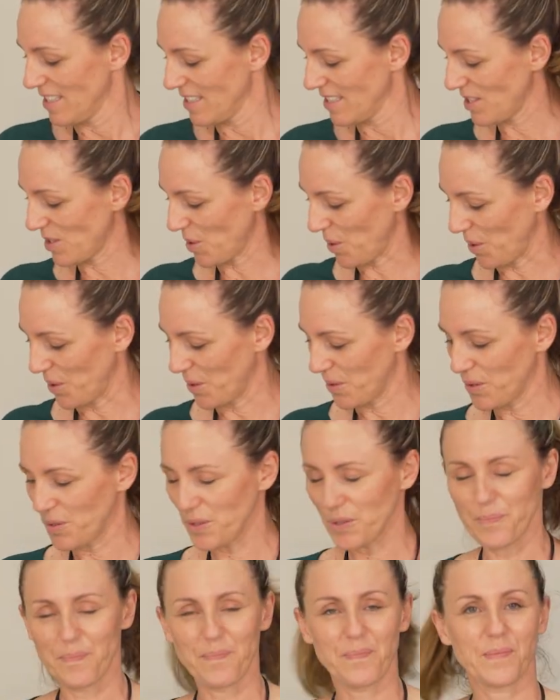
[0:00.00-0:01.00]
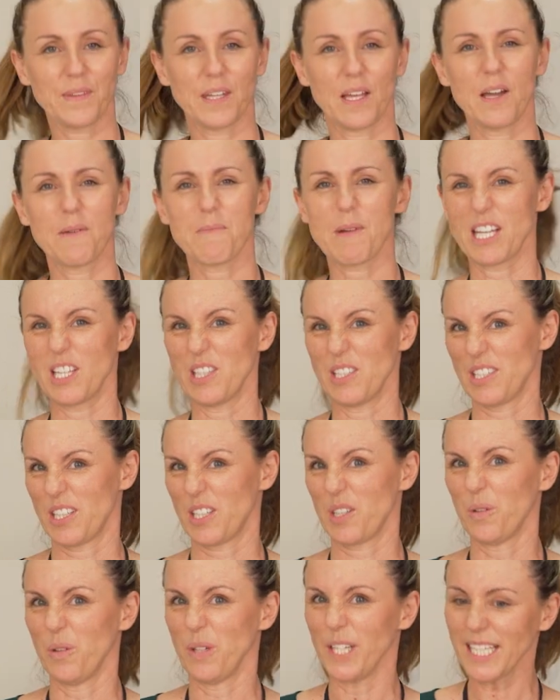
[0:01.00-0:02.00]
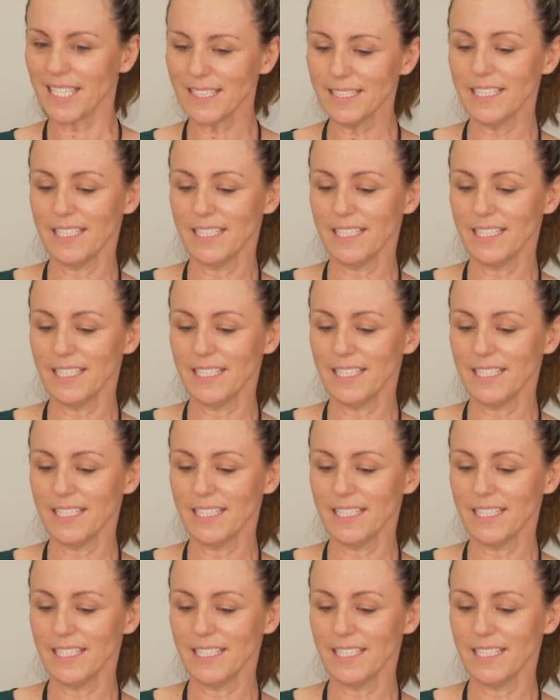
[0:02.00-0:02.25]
So I might use a coin